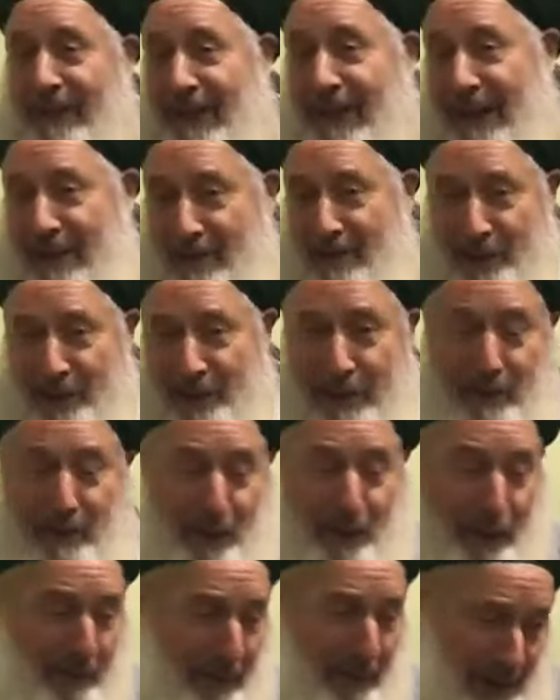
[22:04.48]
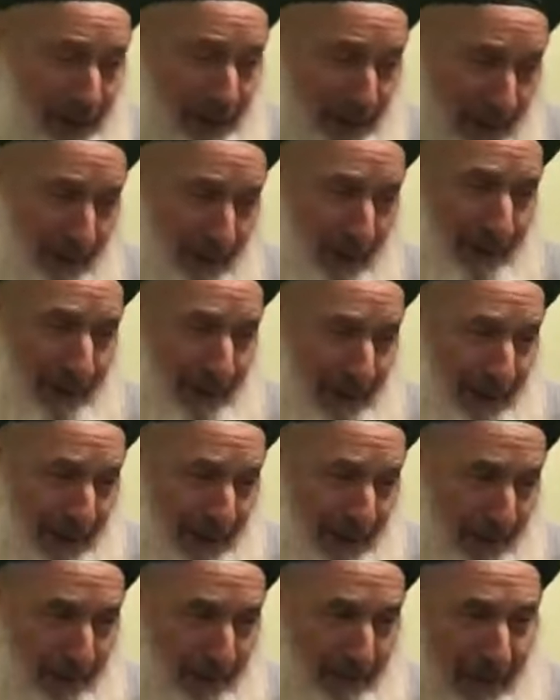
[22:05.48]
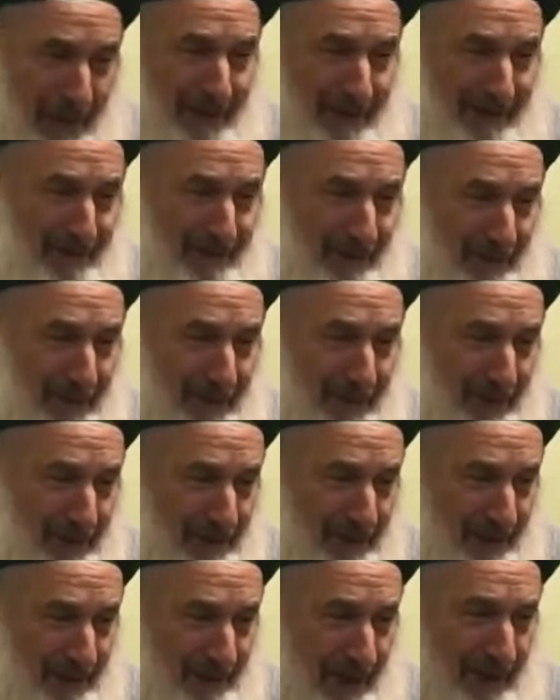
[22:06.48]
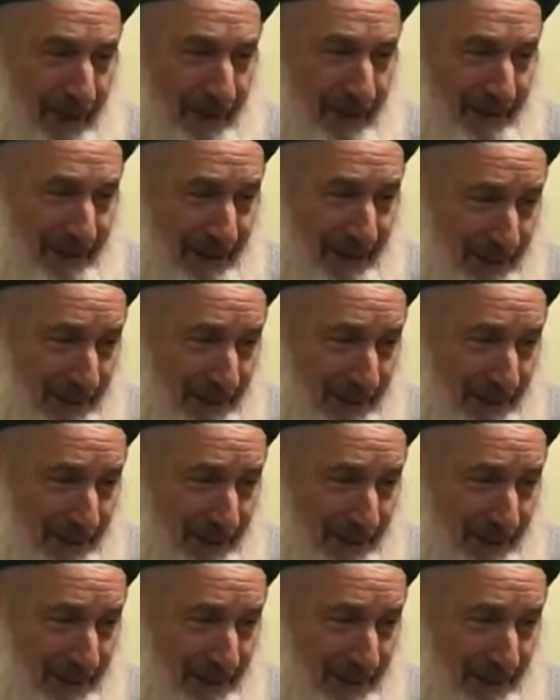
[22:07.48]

He wrote the book based on what he read from his studies.